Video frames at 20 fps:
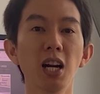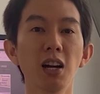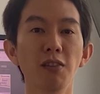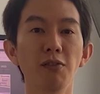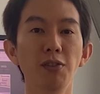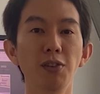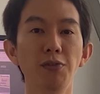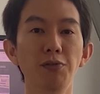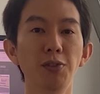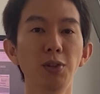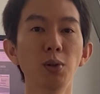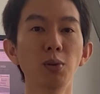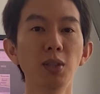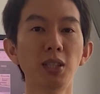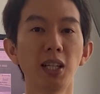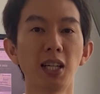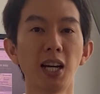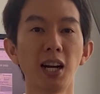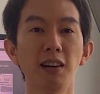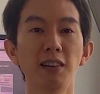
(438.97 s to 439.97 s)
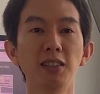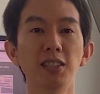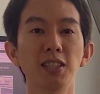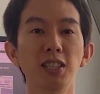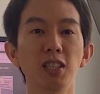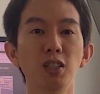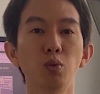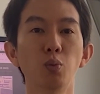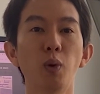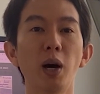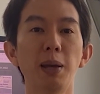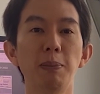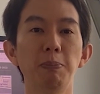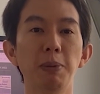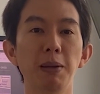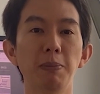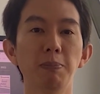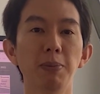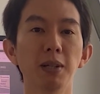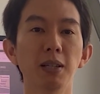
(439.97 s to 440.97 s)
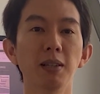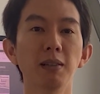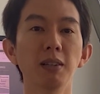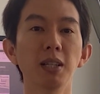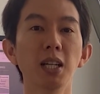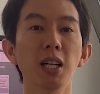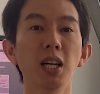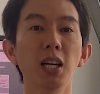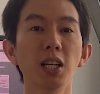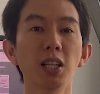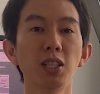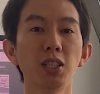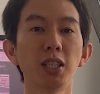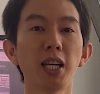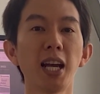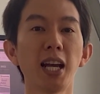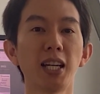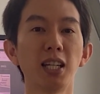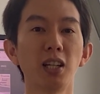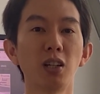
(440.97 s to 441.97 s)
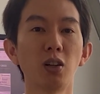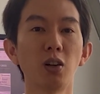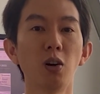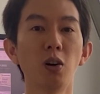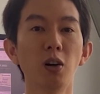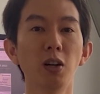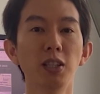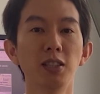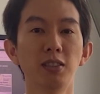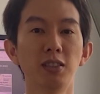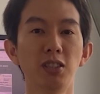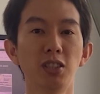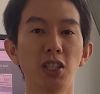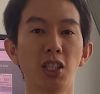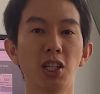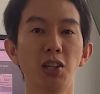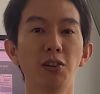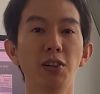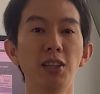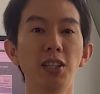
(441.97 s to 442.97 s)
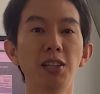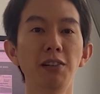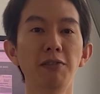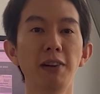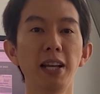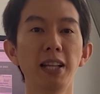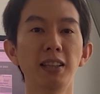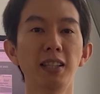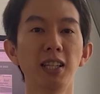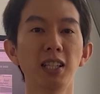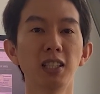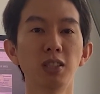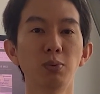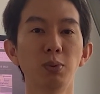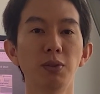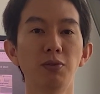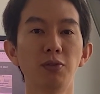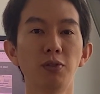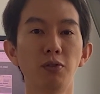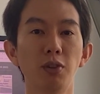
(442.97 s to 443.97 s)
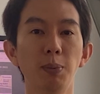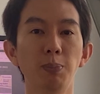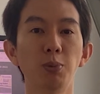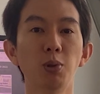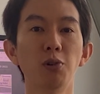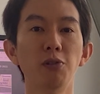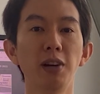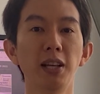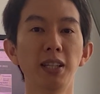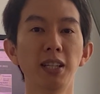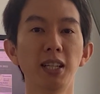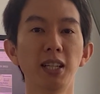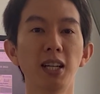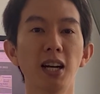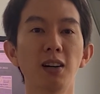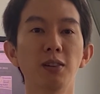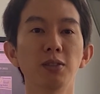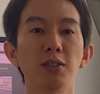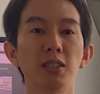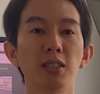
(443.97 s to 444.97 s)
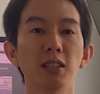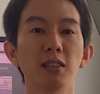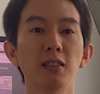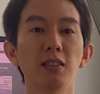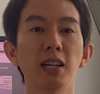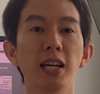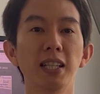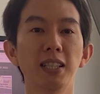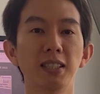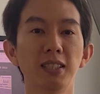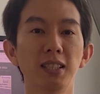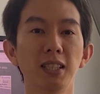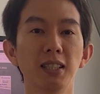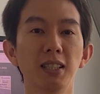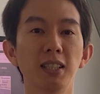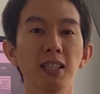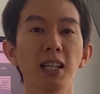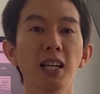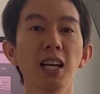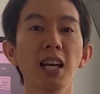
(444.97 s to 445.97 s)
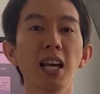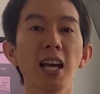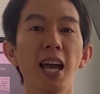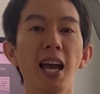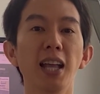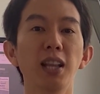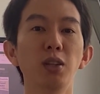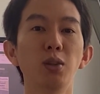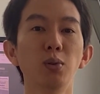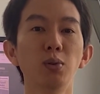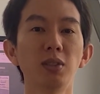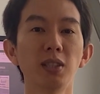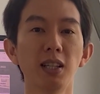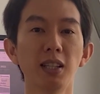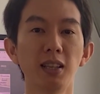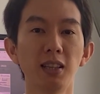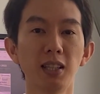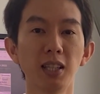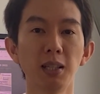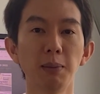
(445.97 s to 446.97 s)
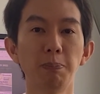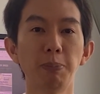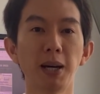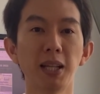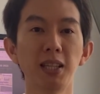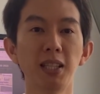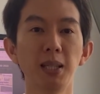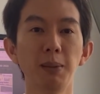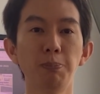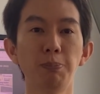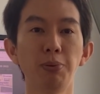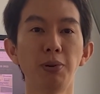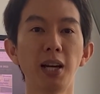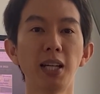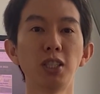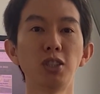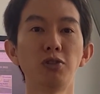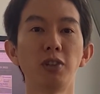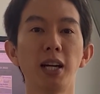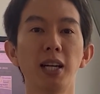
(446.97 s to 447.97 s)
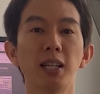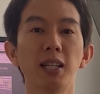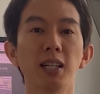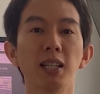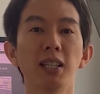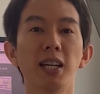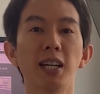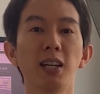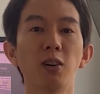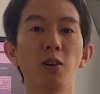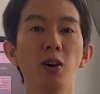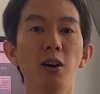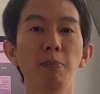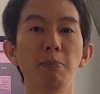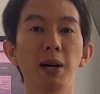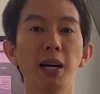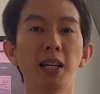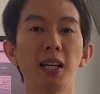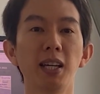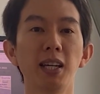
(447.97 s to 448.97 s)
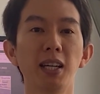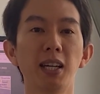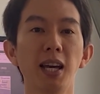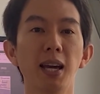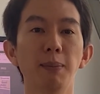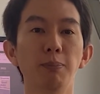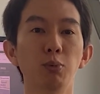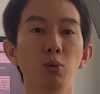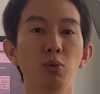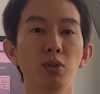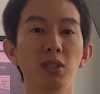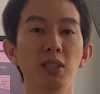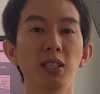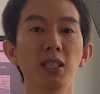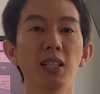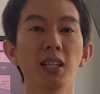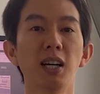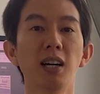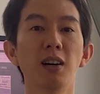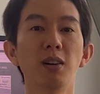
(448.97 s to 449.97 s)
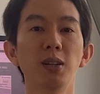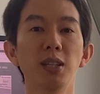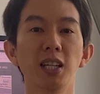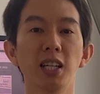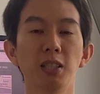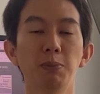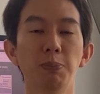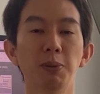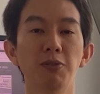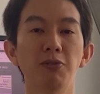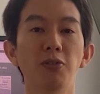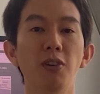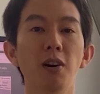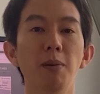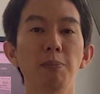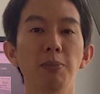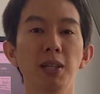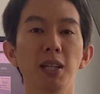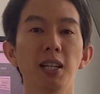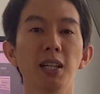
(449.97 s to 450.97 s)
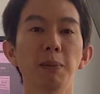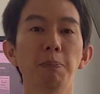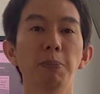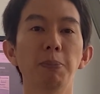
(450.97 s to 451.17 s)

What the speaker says: Review the currency's white paper. Check the coin's security ratings with Crypto Rating Council and CertiK, and use a third-party price tracker like CoinMarketCap to see how it has performed in the